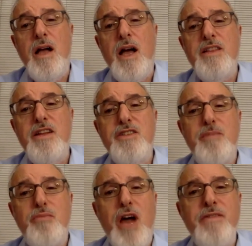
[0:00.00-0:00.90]
Uh, they're
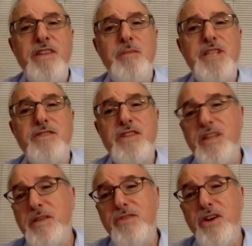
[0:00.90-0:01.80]
depriving themselves of
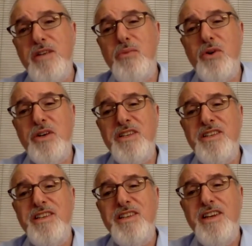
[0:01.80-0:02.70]
something very important.
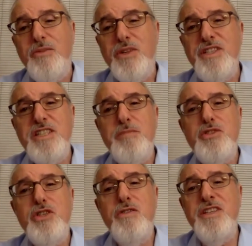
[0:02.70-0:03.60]
Religious
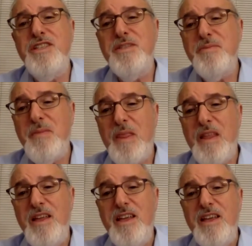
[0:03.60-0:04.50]
observance
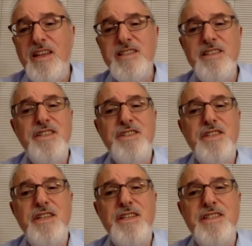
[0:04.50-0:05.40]
isn't just
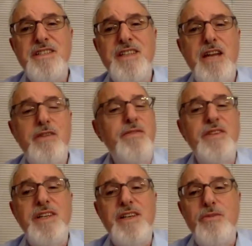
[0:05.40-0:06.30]
a set of
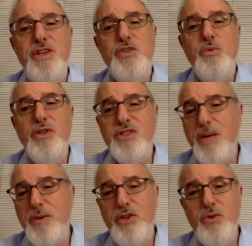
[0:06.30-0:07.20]
rituals that
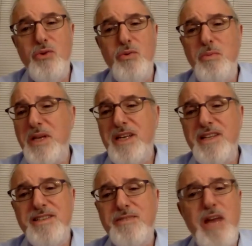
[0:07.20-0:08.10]
we do
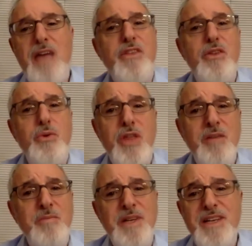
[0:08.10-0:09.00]
because we have to do
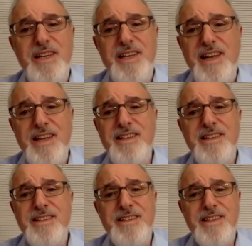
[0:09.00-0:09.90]
them
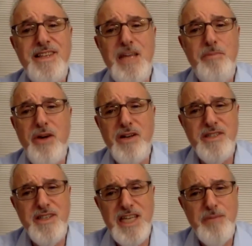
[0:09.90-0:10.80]
and keep our
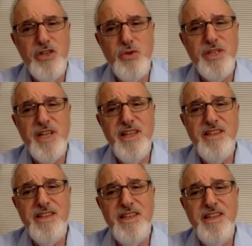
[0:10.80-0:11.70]
to keep our Jewish
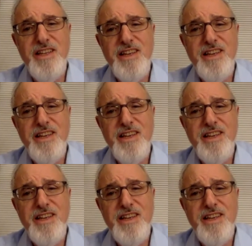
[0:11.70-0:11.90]
identity.